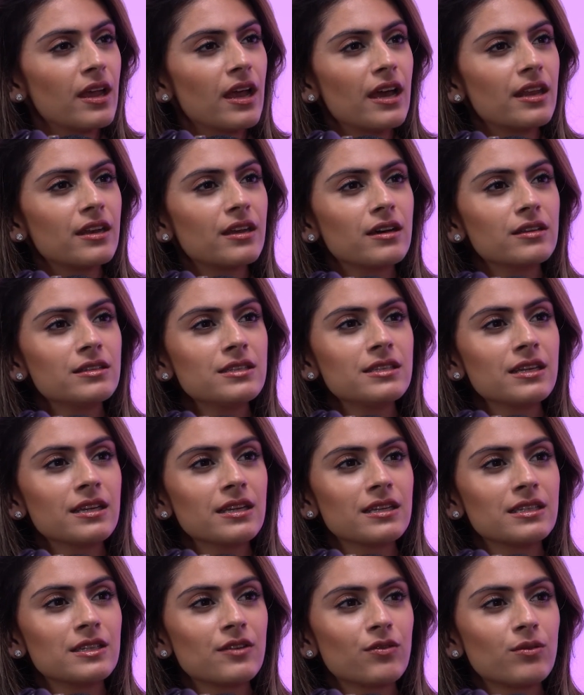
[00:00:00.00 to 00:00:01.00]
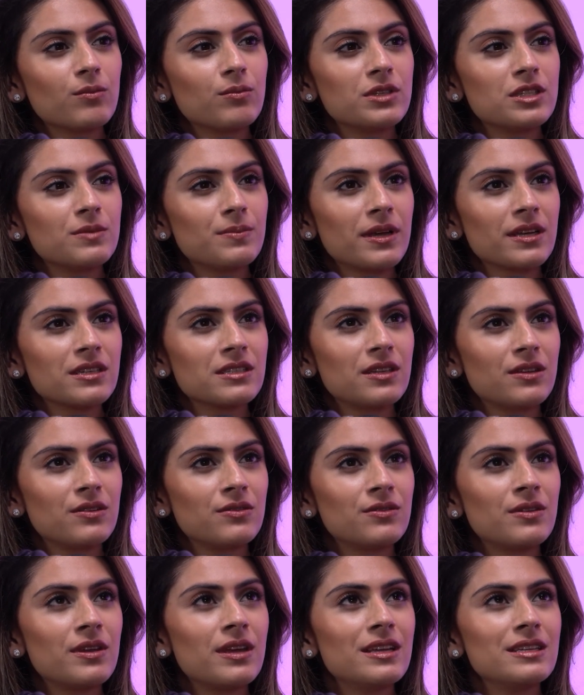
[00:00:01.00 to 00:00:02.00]
And understanding a different
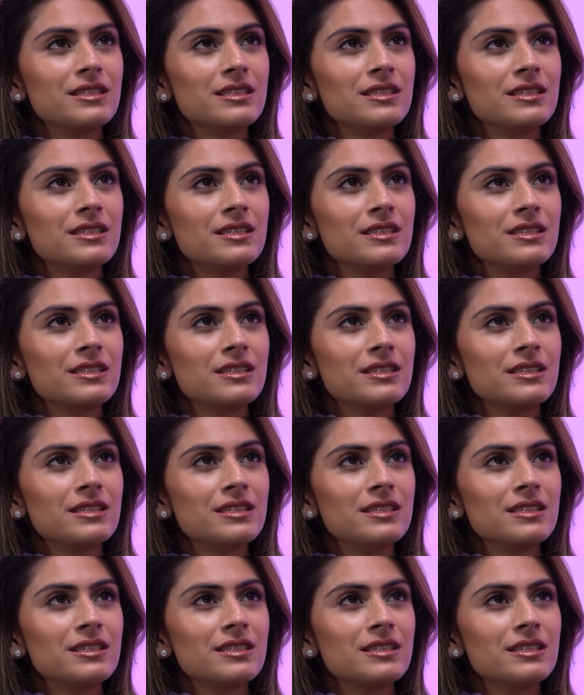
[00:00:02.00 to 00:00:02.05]
perspective